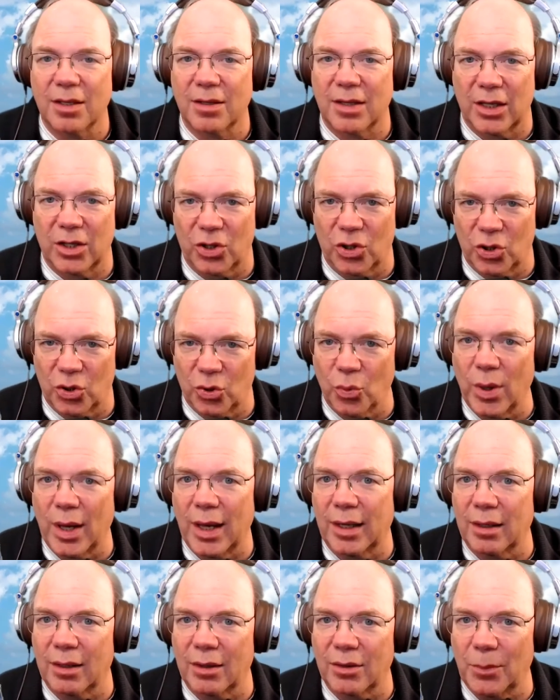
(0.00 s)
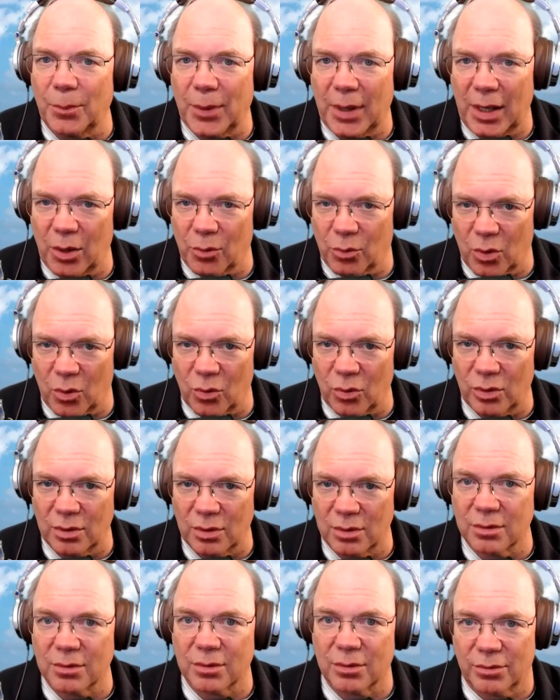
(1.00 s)
that you had on the
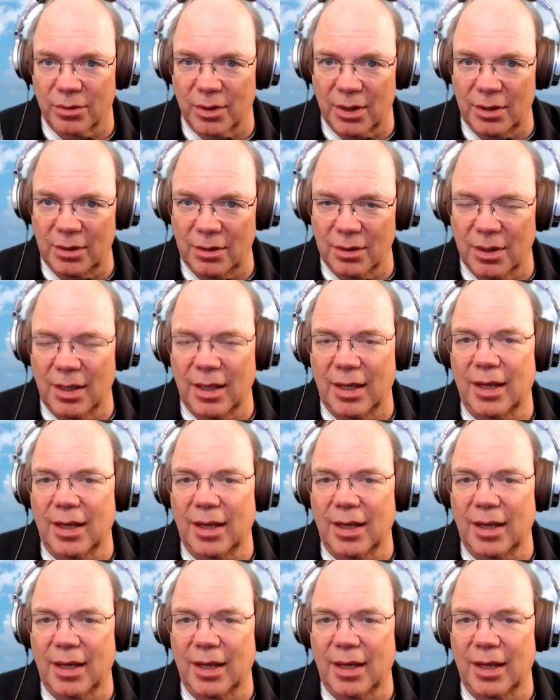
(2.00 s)
payroll, right?